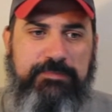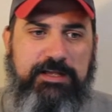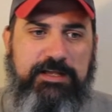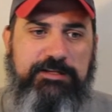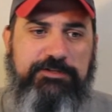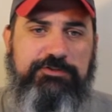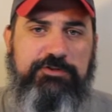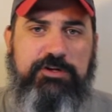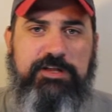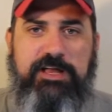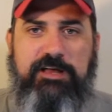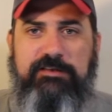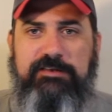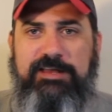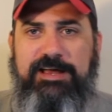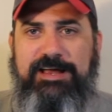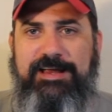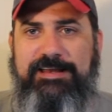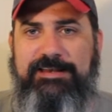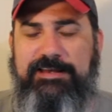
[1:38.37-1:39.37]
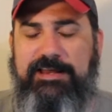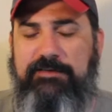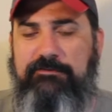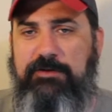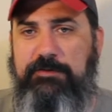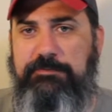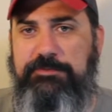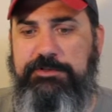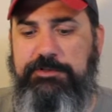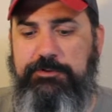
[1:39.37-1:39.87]
He struck out nine, gave
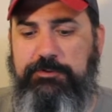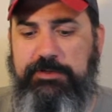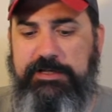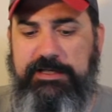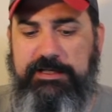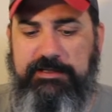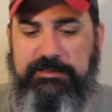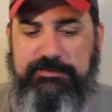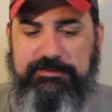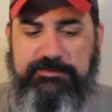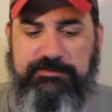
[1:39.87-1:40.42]
up two hits.